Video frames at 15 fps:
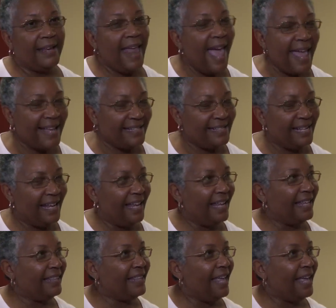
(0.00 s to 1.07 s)
an
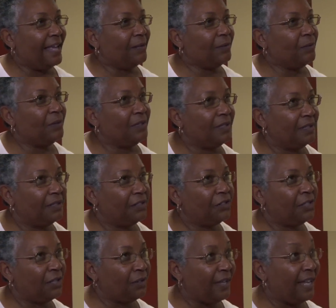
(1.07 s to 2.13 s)
essay that would
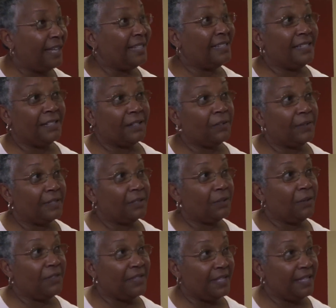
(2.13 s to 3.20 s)
showcase their
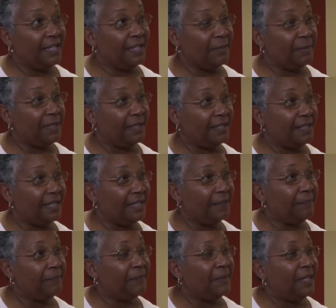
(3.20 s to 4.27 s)
critical thinking
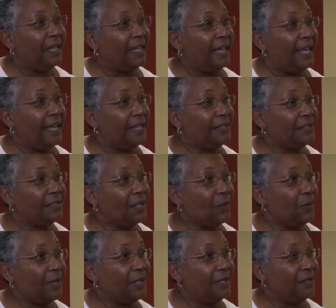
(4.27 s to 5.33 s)
ability, and
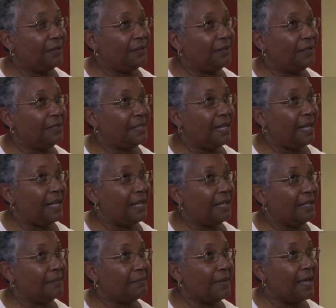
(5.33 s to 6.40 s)
so we used
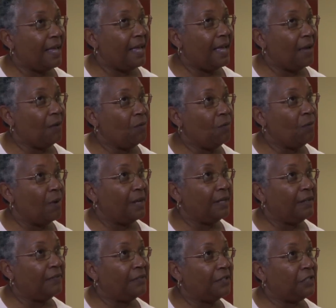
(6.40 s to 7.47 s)
um,
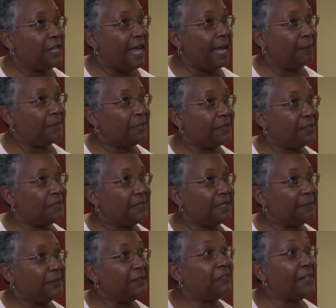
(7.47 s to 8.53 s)
one of the
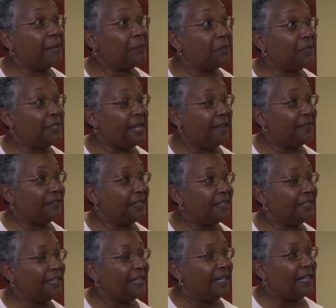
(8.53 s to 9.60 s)
chapters, chapter
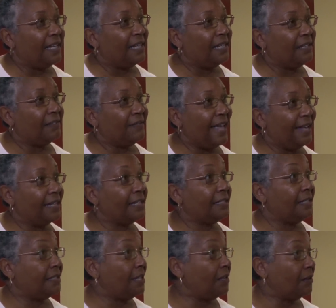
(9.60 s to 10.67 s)
seven, of
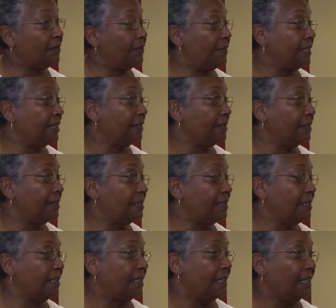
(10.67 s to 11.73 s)
Alex de
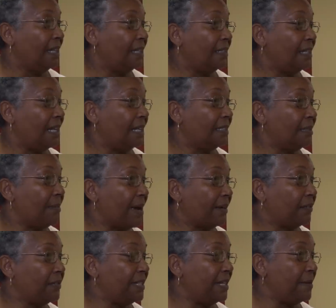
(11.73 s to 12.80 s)
Tocqueville's uh,
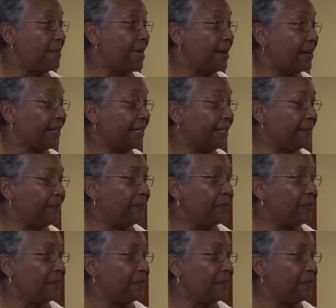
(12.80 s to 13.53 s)
Democracy in America,